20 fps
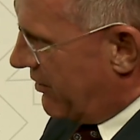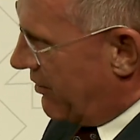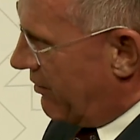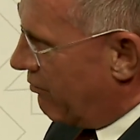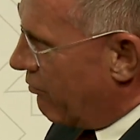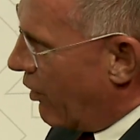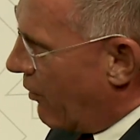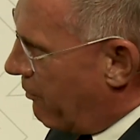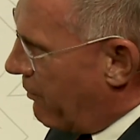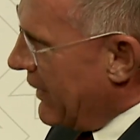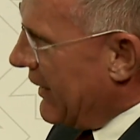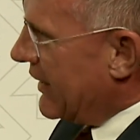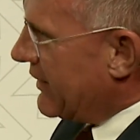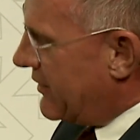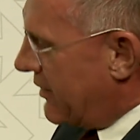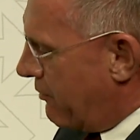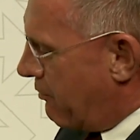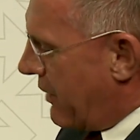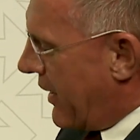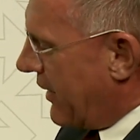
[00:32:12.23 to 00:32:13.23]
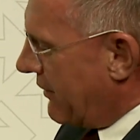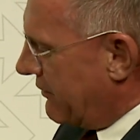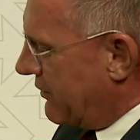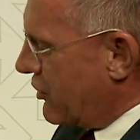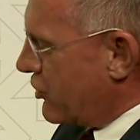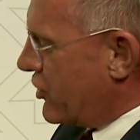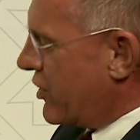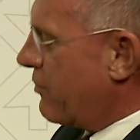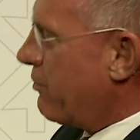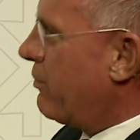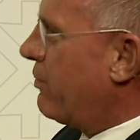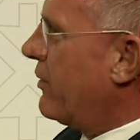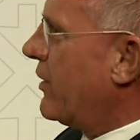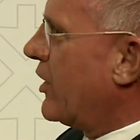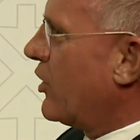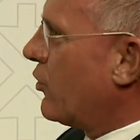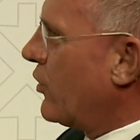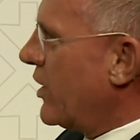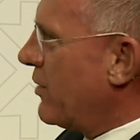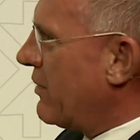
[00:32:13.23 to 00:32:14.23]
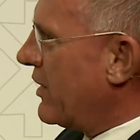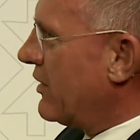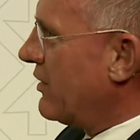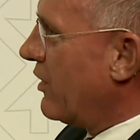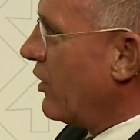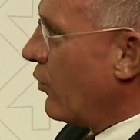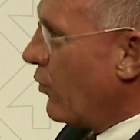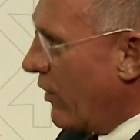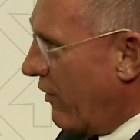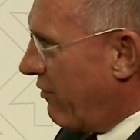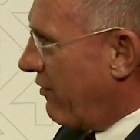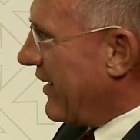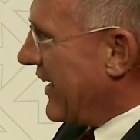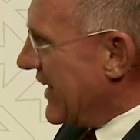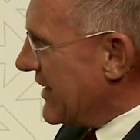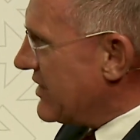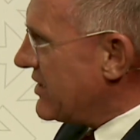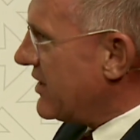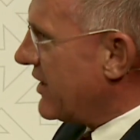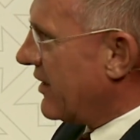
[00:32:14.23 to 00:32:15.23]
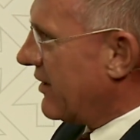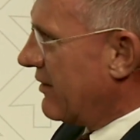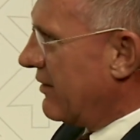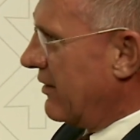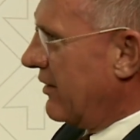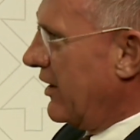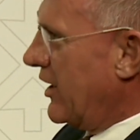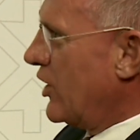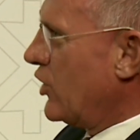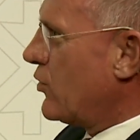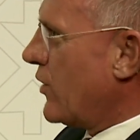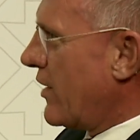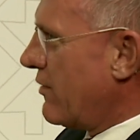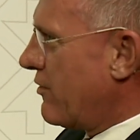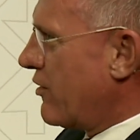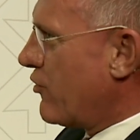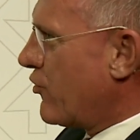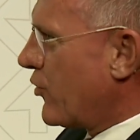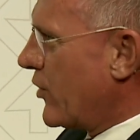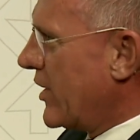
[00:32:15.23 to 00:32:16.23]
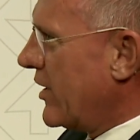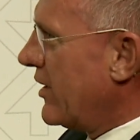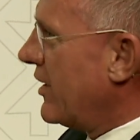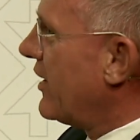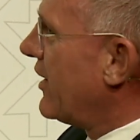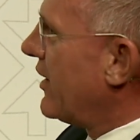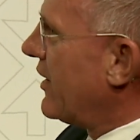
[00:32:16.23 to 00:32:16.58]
mobility partnership agreement with India in 23.